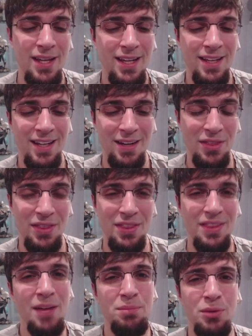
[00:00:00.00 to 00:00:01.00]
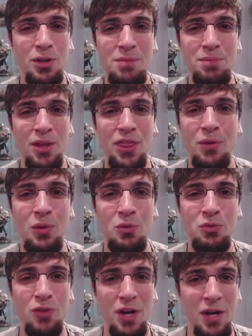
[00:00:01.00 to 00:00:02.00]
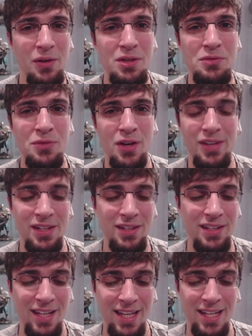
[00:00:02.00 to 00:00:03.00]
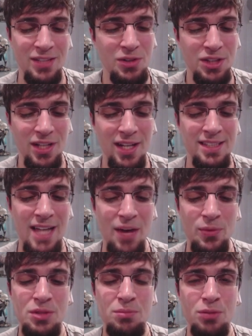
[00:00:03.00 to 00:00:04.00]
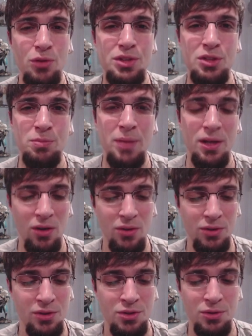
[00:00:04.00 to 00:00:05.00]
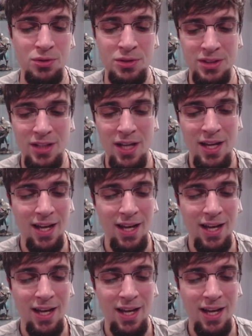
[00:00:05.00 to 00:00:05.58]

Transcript: Uh, not broken, but they were very, very good. Like I told you guys, that was the moment to spend all your jewels.